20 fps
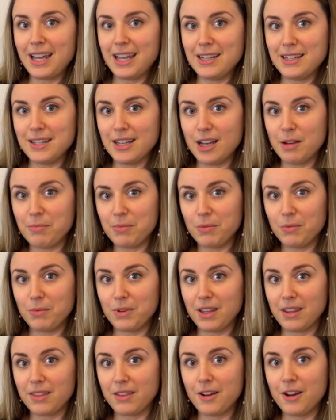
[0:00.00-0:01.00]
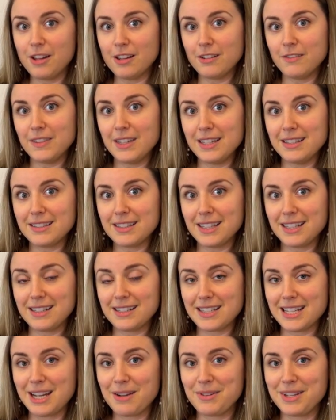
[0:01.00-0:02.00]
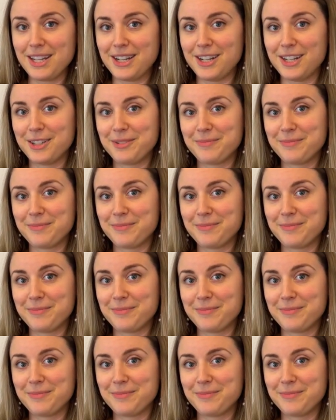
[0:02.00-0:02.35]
end up with all of these things down here.